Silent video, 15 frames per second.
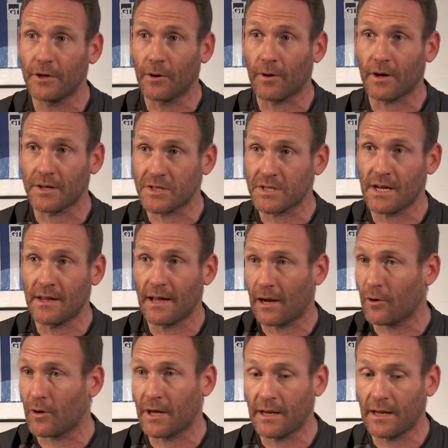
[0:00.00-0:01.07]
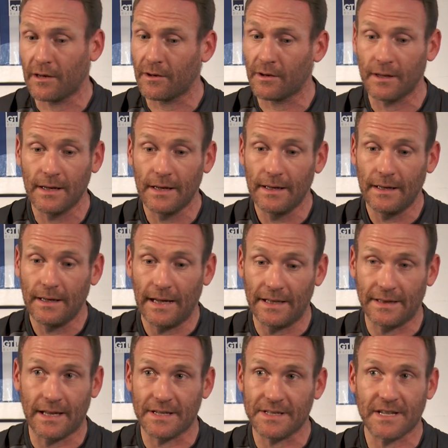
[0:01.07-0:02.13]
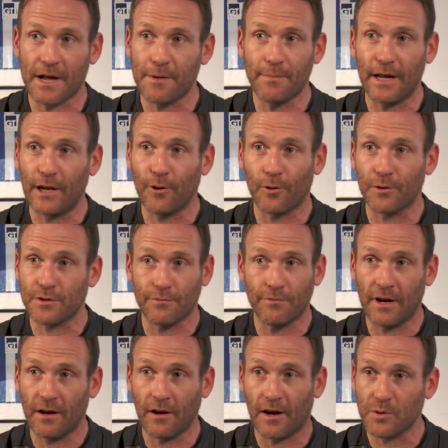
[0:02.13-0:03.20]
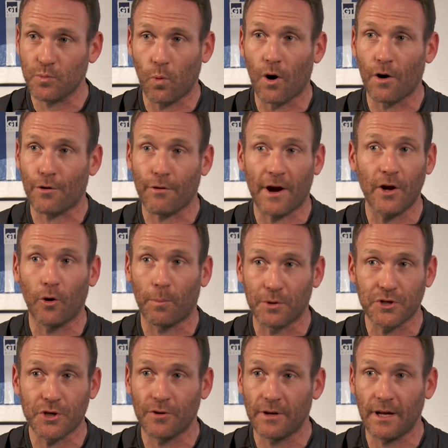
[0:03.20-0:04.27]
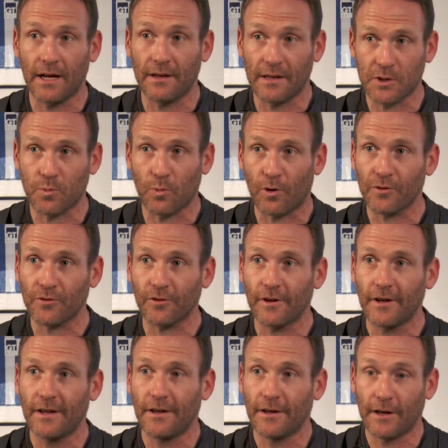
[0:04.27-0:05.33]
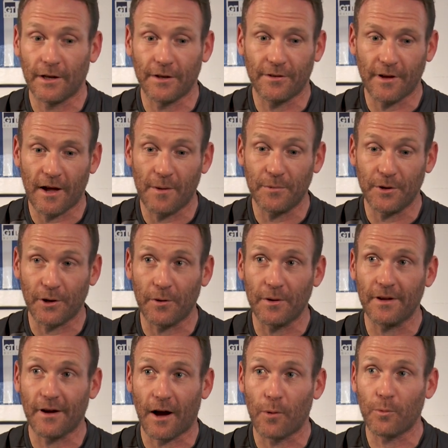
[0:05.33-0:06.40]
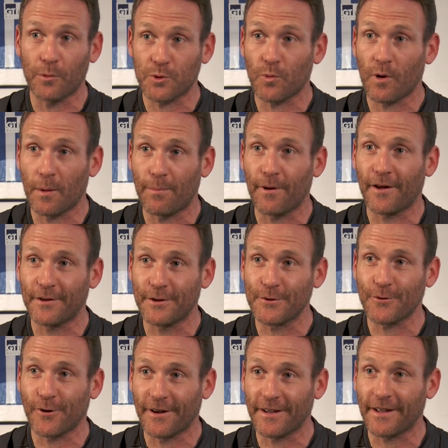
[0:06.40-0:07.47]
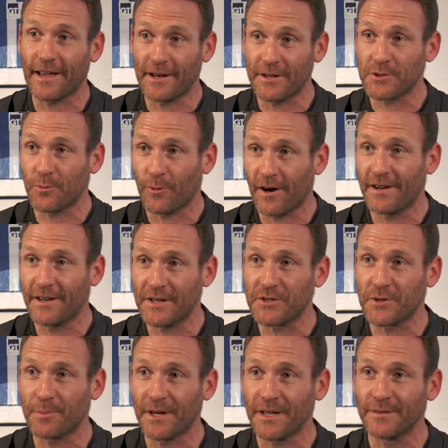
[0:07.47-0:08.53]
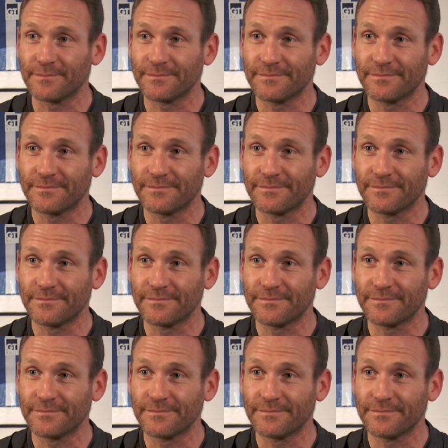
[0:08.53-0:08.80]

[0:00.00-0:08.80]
You know, I can see that looking in. And it didn't take me long to realise what a great opportunity this was. And, you know, I will sweat blood in trying to get it to where it needs to be.